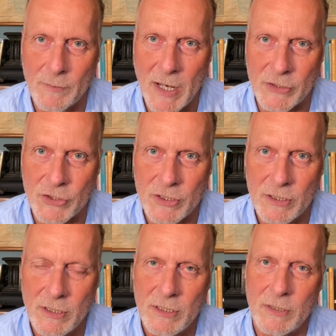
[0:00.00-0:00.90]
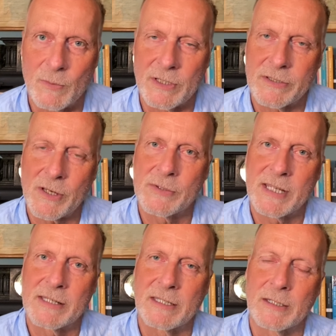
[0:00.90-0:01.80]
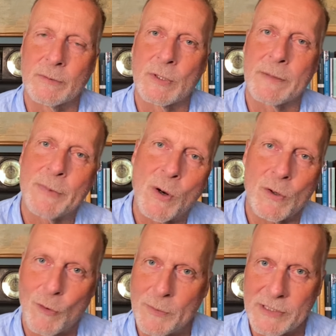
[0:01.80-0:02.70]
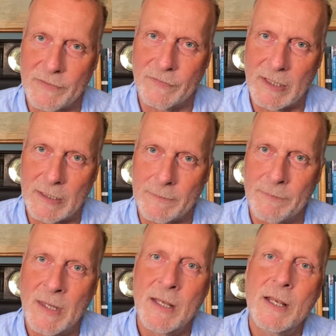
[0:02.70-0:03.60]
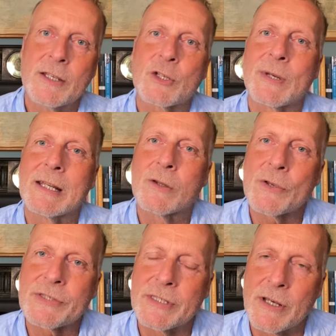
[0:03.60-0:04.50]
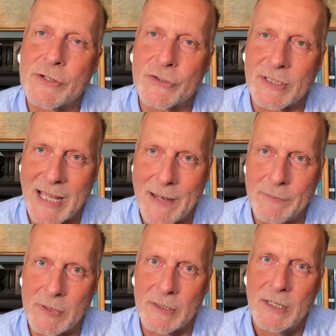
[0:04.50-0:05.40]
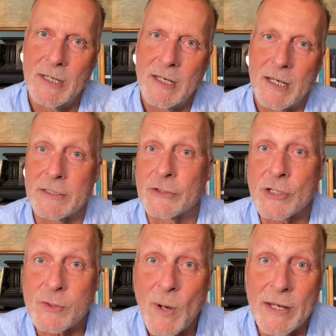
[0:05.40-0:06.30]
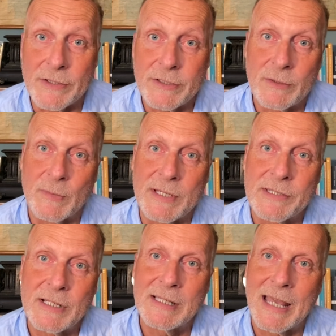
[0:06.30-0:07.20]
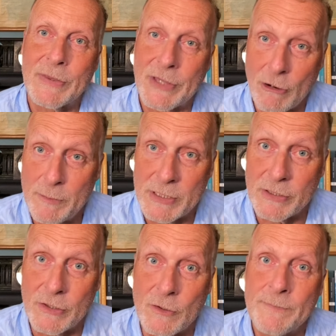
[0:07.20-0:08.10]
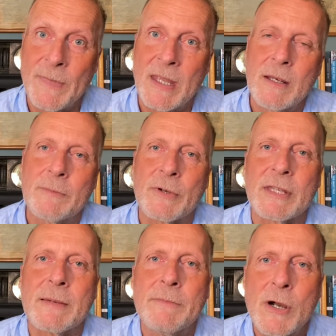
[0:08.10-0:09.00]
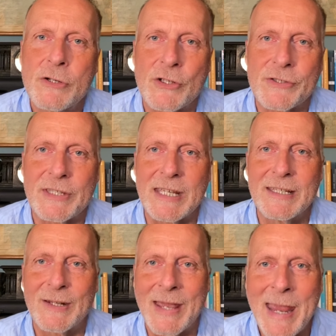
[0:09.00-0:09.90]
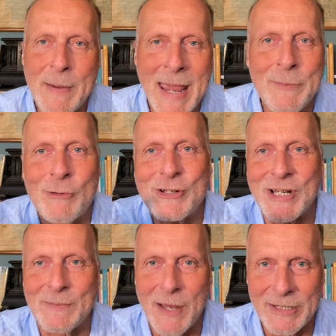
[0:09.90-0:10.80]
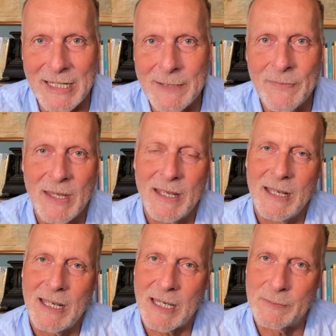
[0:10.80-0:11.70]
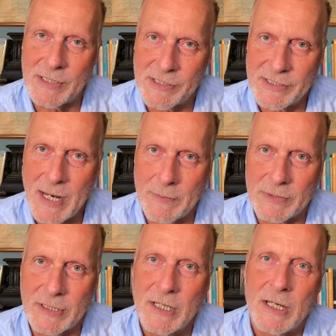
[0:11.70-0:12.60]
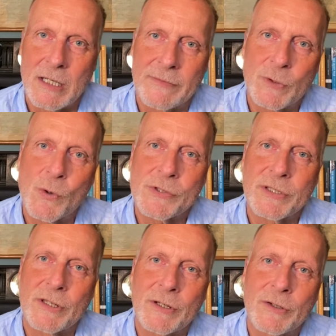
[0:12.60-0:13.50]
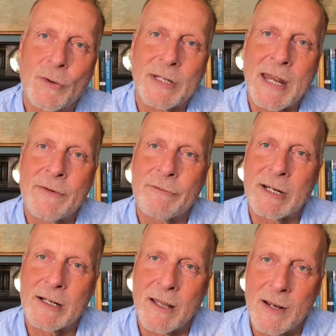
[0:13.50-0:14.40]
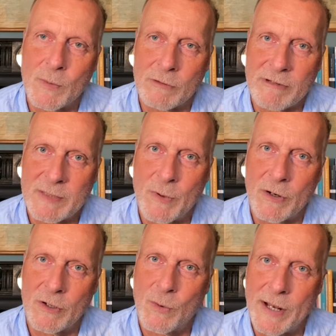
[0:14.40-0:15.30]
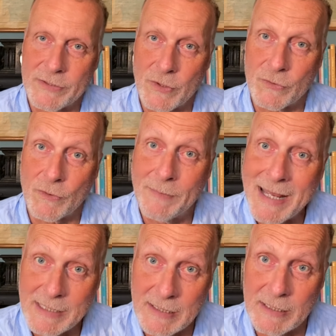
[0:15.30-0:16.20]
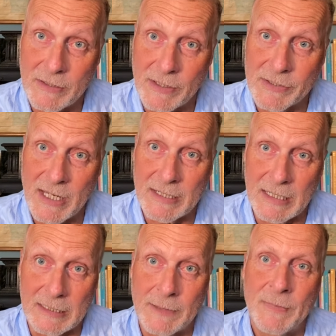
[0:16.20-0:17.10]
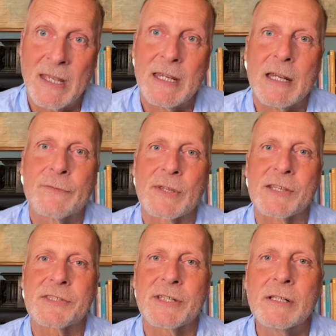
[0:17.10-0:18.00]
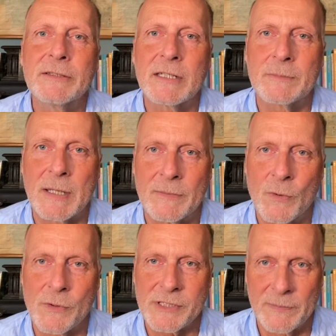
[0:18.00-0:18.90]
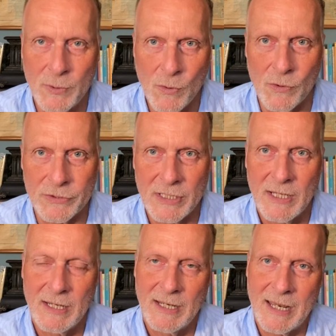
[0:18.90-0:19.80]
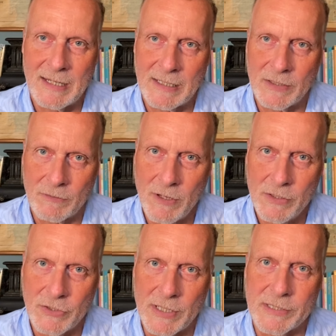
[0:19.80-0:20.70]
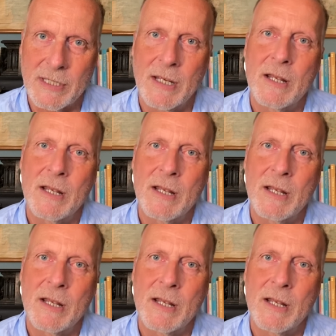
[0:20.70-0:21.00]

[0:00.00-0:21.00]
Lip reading: much and we'd associated it with a polar opposite feeling. So he lost the urge to gamble and it just went, and we still had therapy to do, but the emergency, you know, hemorrhaging money had been stemmed. And of course, not every client will respond quite so dramatically to this technique. If they still need a bit more support handling their urges,